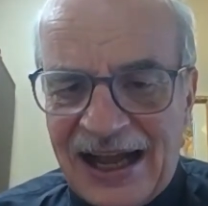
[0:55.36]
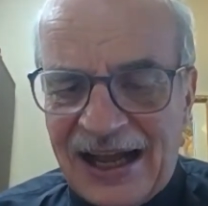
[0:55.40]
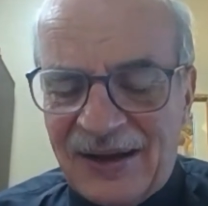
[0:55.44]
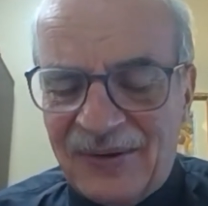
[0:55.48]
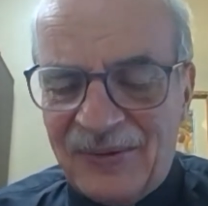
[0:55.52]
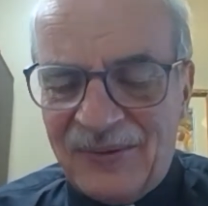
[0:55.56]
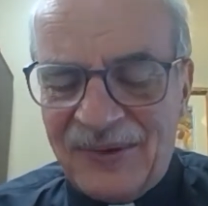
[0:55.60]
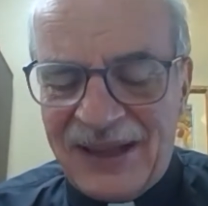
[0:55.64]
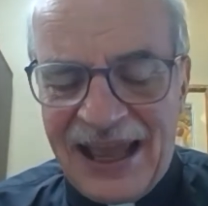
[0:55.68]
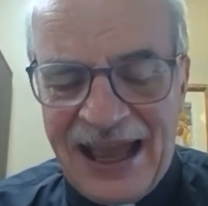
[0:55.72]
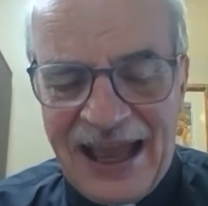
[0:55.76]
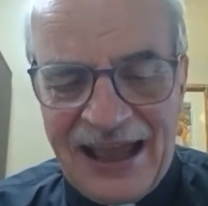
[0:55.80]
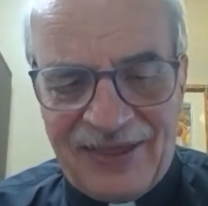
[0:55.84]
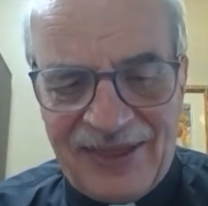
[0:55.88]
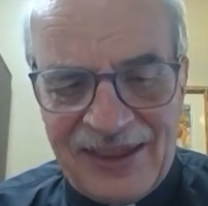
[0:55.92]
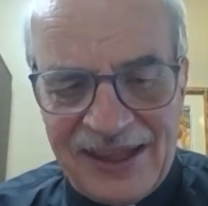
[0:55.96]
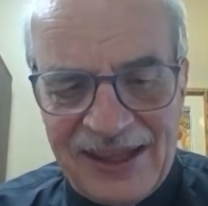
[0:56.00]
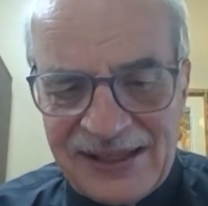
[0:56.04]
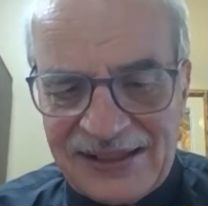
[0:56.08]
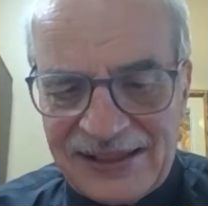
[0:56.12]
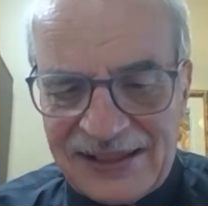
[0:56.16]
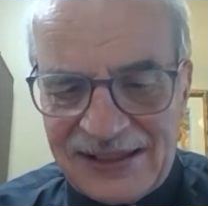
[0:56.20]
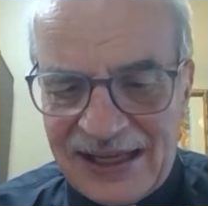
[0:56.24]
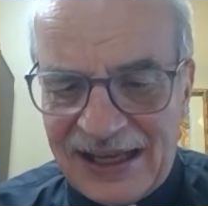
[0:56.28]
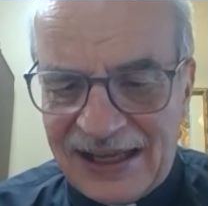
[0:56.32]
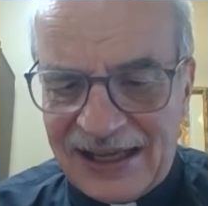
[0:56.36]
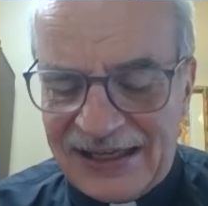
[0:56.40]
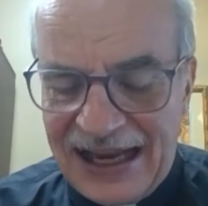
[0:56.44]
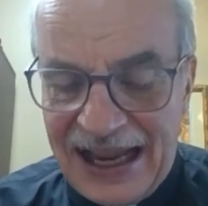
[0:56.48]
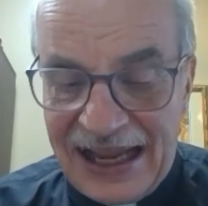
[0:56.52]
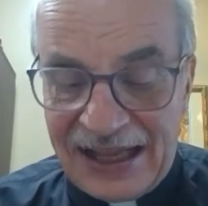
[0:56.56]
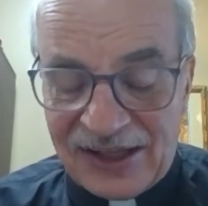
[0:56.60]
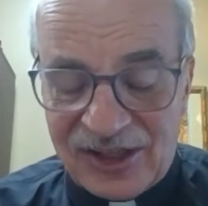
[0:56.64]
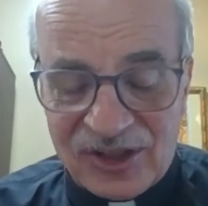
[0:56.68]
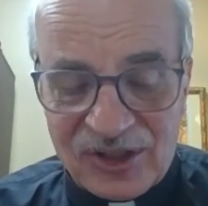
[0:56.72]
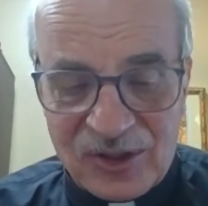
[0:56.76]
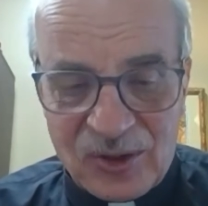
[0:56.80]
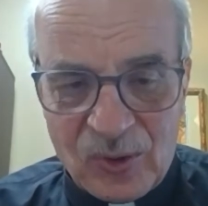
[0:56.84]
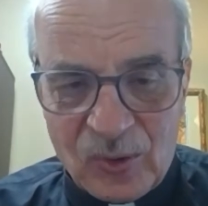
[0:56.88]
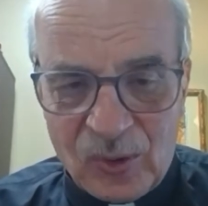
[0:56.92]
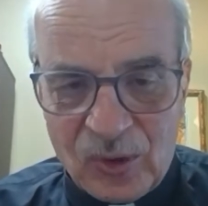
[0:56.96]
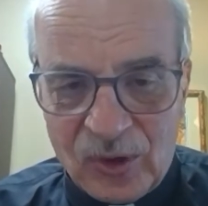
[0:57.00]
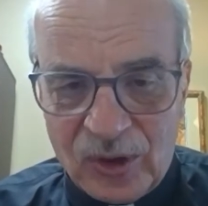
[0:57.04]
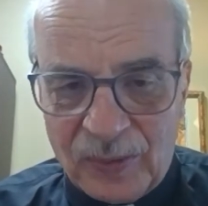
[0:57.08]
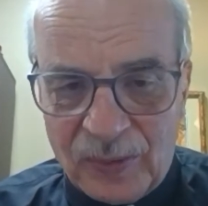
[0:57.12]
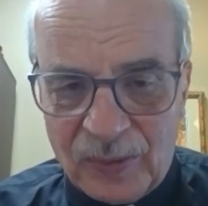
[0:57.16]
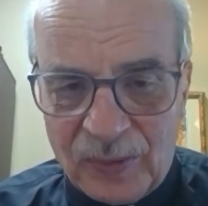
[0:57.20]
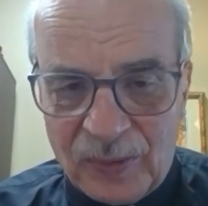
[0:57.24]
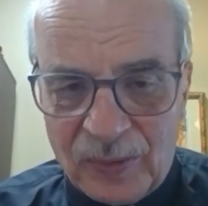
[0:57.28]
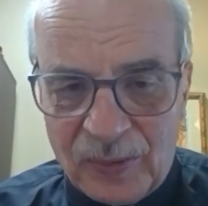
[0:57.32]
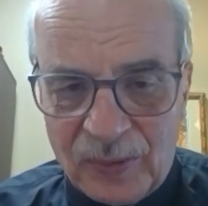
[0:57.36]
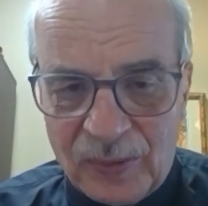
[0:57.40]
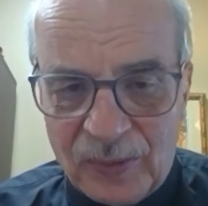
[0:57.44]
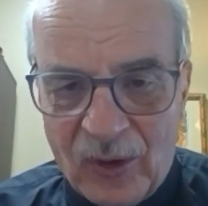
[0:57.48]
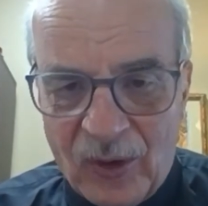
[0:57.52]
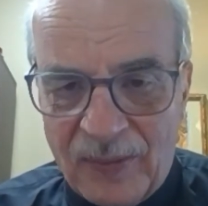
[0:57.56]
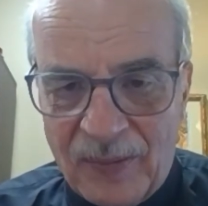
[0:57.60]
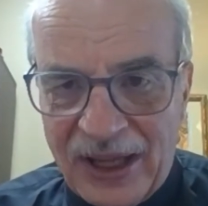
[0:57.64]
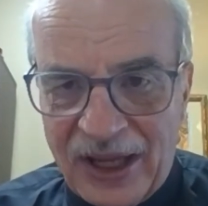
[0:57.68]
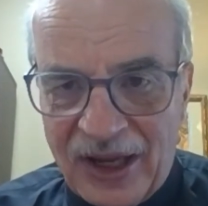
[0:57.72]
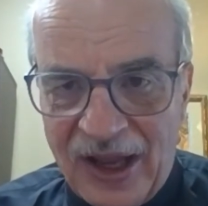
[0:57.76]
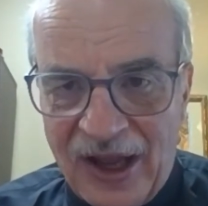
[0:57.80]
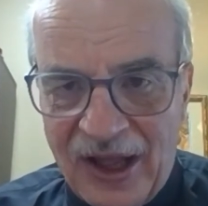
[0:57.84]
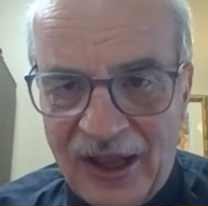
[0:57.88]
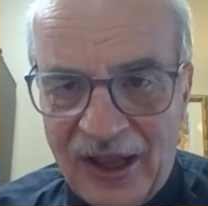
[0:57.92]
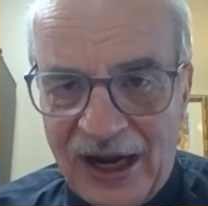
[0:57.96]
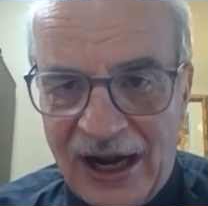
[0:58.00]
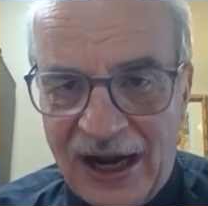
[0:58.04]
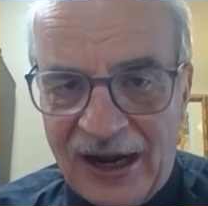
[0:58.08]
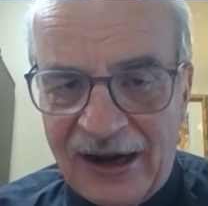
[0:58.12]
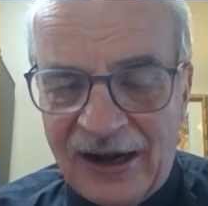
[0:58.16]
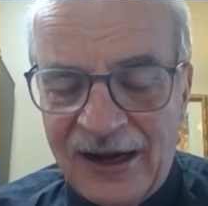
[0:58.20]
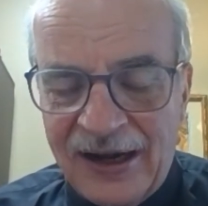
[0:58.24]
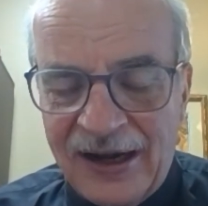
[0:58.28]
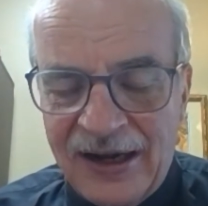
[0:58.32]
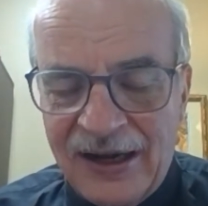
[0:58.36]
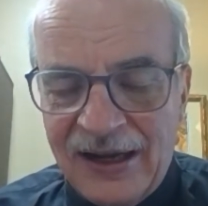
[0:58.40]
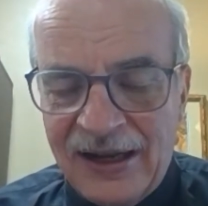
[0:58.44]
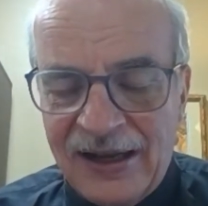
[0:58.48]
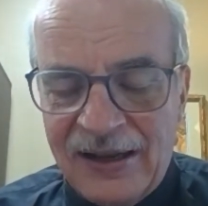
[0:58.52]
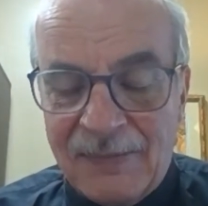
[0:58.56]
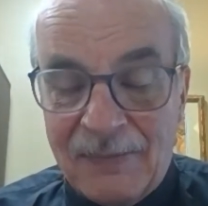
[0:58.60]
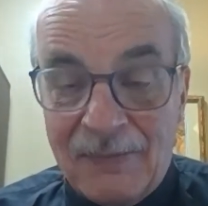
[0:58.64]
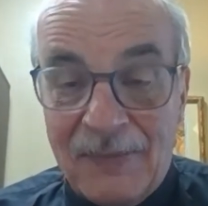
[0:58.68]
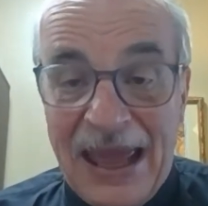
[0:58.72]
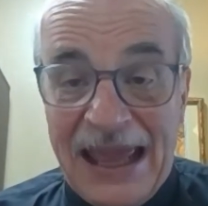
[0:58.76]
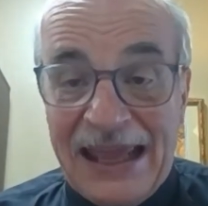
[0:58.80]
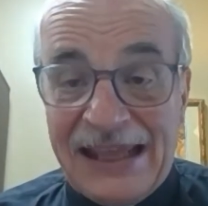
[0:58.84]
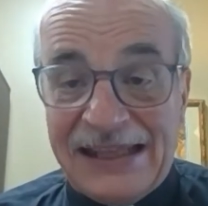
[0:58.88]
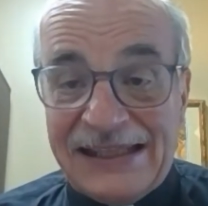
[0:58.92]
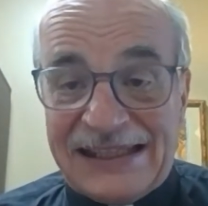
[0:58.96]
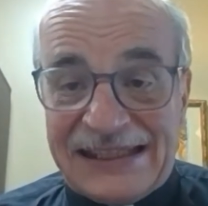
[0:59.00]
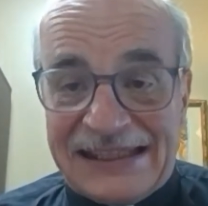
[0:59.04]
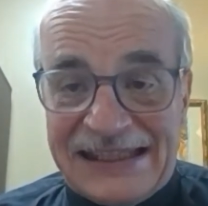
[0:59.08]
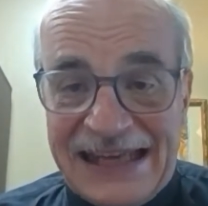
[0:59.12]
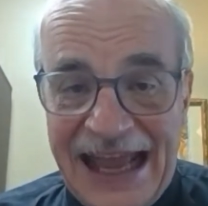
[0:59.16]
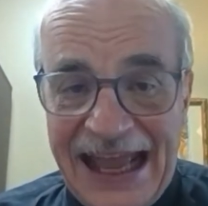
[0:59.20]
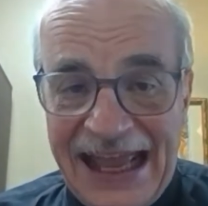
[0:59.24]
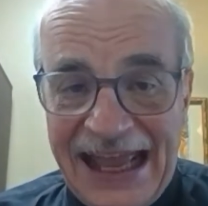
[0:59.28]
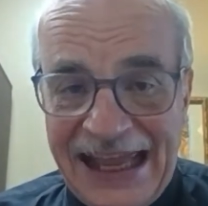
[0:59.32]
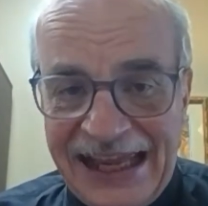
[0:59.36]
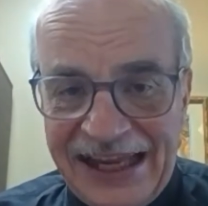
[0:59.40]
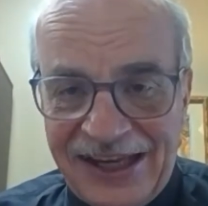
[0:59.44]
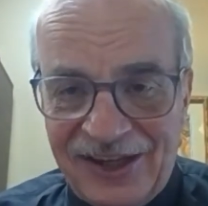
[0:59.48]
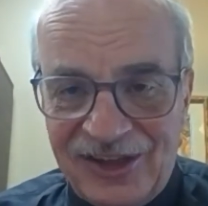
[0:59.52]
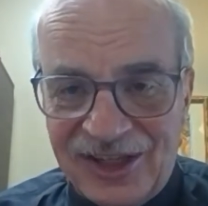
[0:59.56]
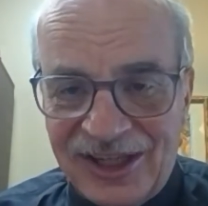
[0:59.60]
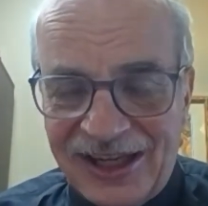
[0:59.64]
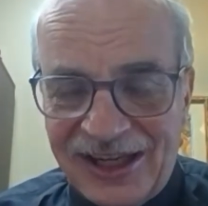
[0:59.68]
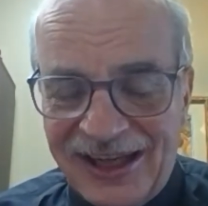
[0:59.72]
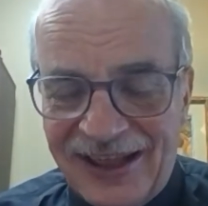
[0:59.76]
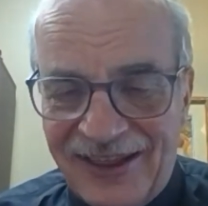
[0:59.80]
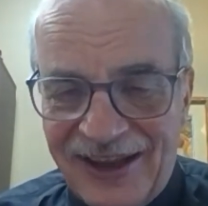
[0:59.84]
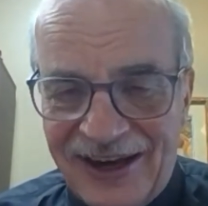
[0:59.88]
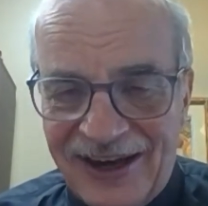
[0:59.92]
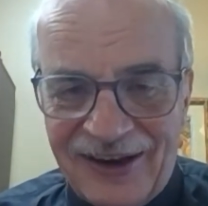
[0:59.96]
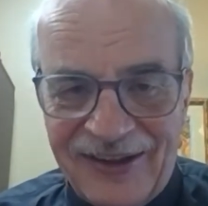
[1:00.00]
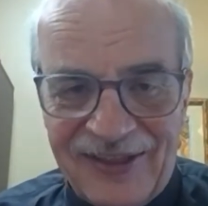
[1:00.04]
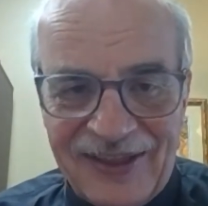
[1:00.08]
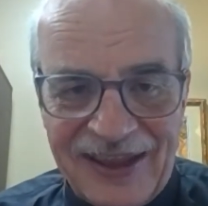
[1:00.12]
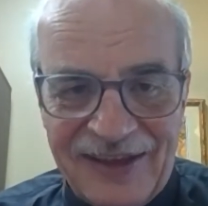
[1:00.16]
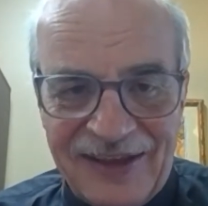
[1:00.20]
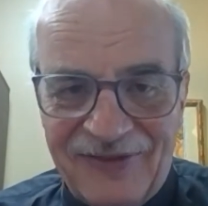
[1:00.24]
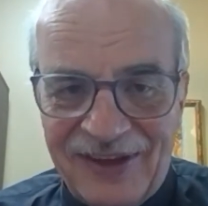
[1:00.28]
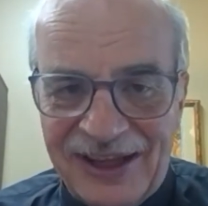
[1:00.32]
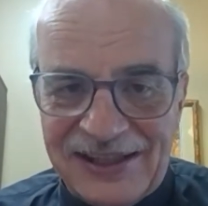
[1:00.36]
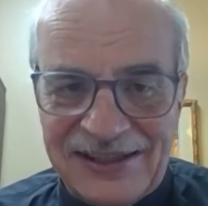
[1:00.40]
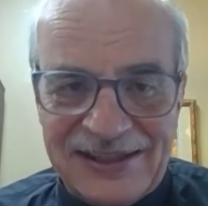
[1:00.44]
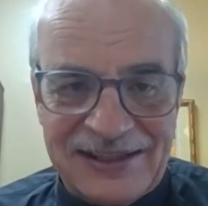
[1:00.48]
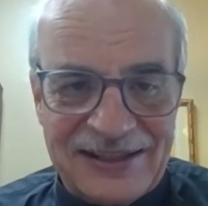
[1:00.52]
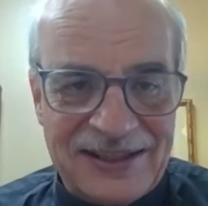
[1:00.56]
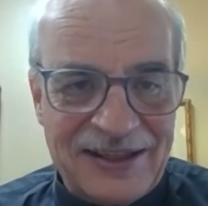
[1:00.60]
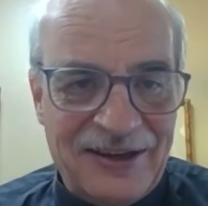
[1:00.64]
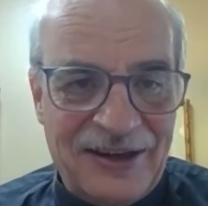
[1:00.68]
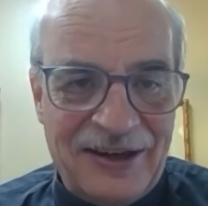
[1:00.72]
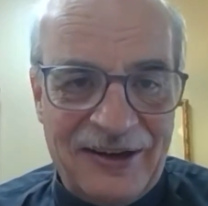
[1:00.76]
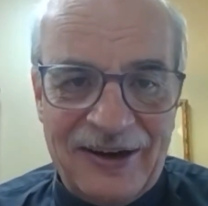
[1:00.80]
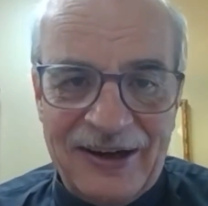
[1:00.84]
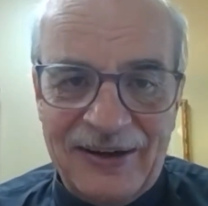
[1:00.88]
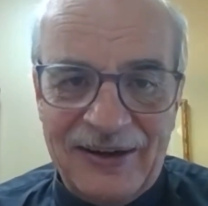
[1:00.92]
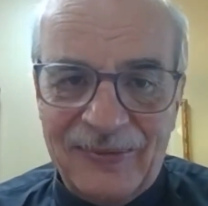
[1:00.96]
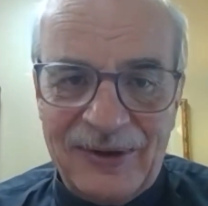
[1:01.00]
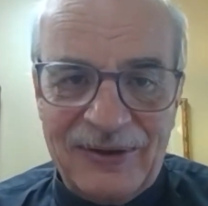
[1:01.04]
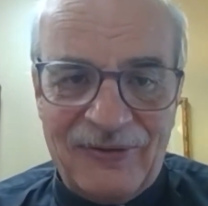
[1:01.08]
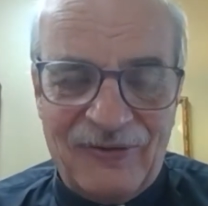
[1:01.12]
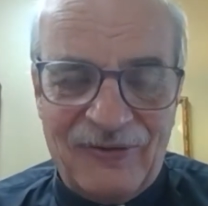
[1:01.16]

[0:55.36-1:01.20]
we had this dance school performing on our main stage there in the event center, and we